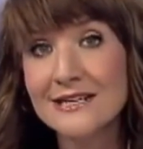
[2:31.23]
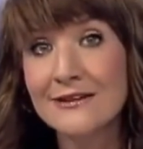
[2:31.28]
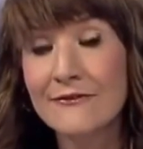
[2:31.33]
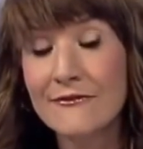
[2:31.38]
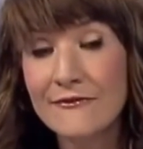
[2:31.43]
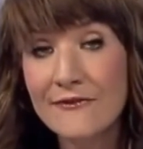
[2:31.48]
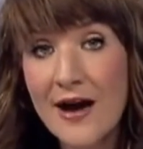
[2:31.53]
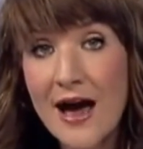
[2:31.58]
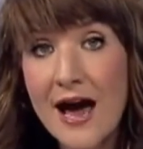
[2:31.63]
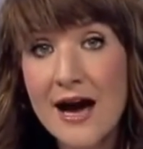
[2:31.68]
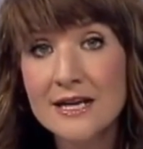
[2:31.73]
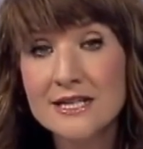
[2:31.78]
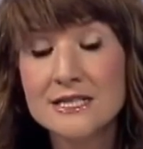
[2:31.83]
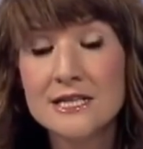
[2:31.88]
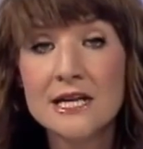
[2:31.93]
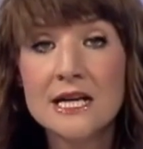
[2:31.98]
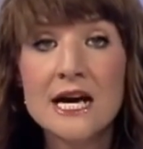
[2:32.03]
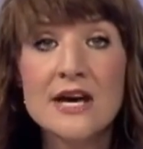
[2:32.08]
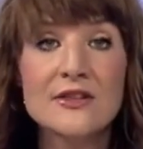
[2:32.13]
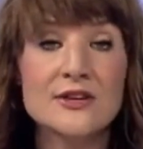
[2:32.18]
In fact,
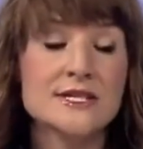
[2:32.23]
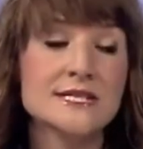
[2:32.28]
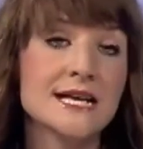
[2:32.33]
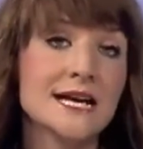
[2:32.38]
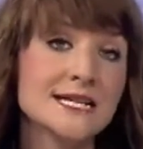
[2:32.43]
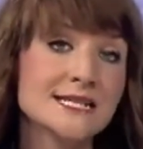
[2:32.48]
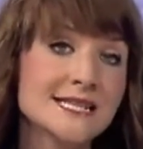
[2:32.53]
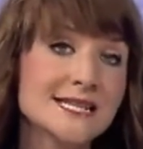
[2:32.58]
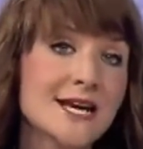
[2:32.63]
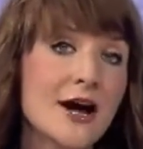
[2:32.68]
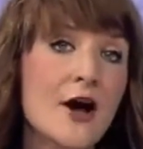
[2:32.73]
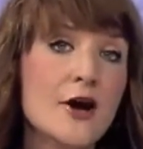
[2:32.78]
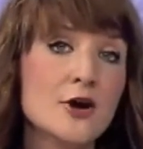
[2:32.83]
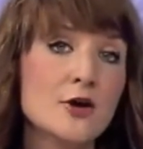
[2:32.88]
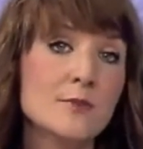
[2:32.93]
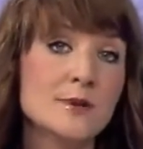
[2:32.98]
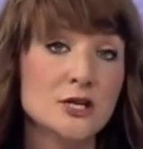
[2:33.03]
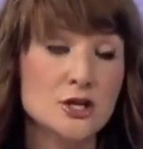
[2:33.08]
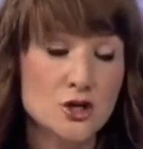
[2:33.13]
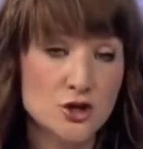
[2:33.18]
the test the
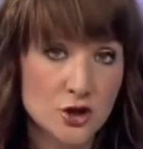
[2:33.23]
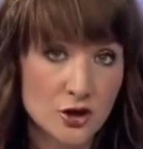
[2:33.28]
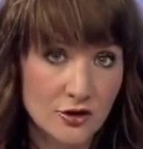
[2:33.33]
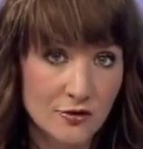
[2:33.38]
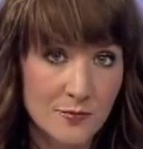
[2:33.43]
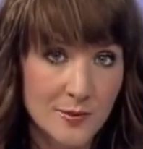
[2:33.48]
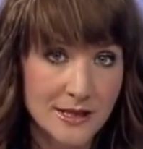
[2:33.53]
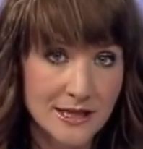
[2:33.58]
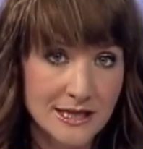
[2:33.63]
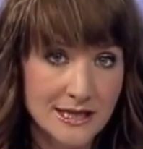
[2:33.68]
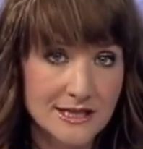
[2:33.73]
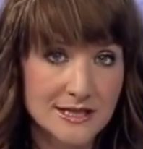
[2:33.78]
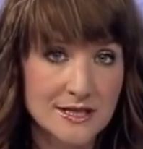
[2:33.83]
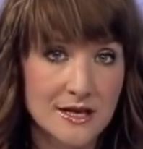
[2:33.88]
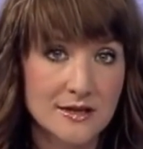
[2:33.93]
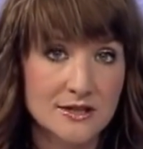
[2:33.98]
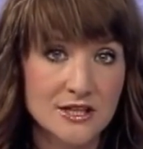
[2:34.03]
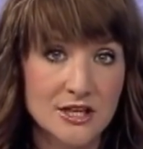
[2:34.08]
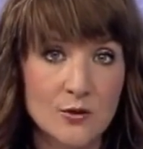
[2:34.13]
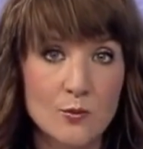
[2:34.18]
IRB should have been
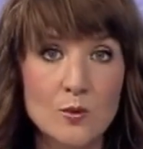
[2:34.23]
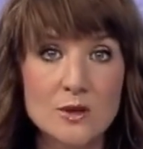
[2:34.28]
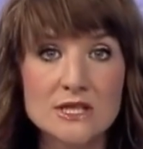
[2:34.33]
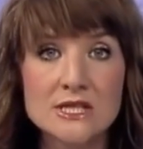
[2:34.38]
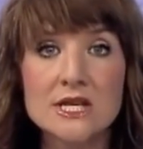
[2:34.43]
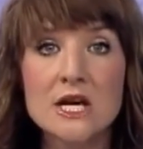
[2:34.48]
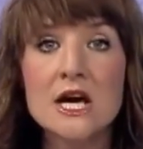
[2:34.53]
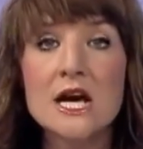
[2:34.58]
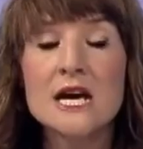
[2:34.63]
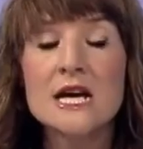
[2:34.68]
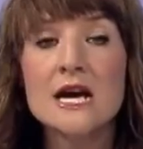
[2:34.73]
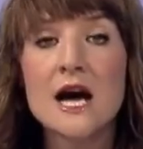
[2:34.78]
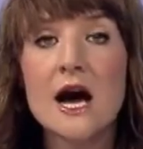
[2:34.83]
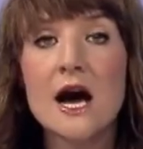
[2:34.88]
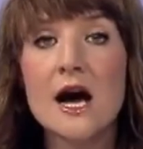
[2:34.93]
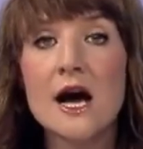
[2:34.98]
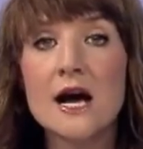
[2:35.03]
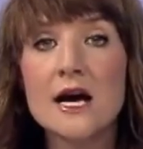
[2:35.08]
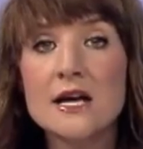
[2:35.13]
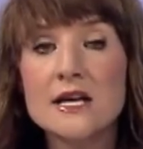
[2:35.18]
conducting was
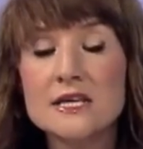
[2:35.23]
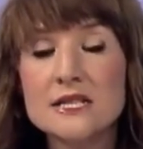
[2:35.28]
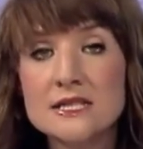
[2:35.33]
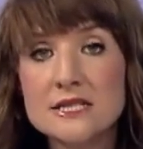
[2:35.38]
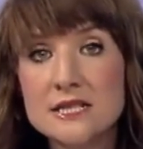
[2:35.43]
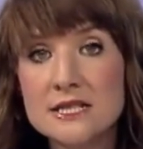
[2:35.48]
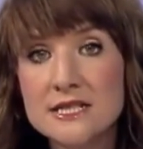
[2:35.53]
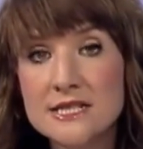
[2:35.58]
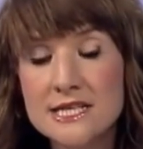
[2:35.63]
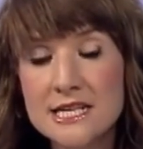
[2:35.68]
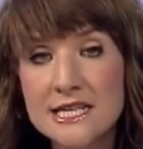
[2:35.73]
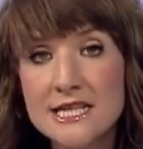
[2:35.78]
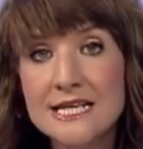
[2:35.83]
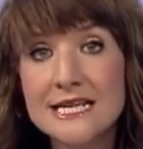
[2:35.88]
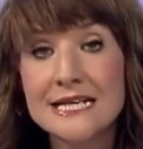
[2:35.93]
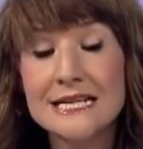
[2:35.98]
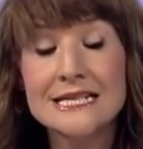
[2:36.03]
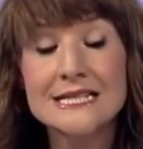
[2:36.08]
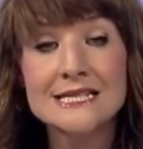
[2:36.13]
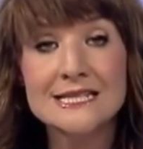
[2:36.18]
uh, to see the
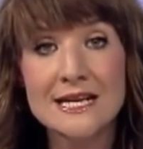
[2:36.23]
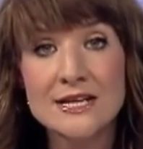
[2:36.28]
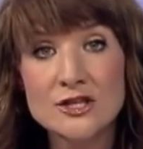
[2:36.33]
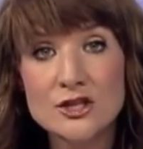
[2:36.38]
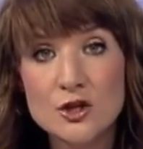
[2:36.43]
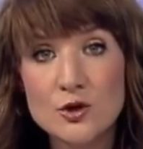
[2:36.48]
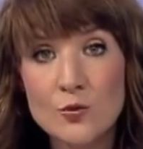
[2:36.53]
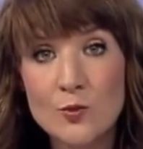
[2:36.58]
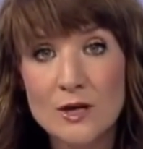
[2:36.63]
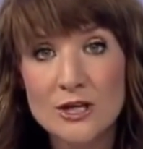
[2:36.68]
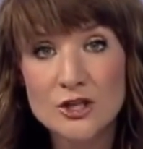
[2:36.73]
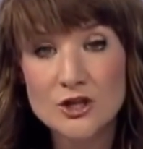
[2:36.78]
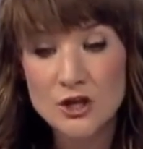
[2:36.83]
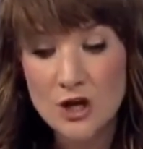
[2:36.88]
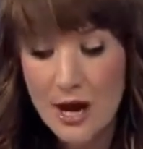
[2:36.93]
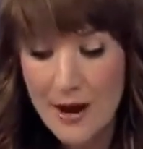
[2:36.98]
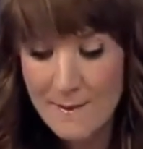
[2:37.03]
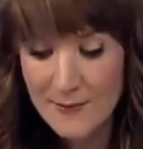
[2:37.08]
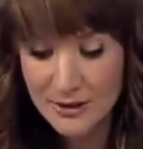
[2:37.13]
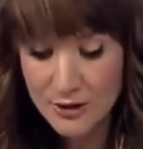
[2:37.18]
extent to which
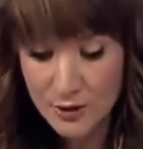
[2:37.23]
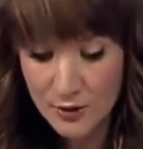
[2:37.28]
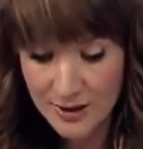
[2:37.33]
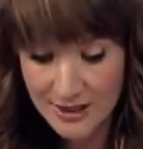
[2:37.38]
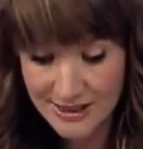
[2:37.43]
Mr.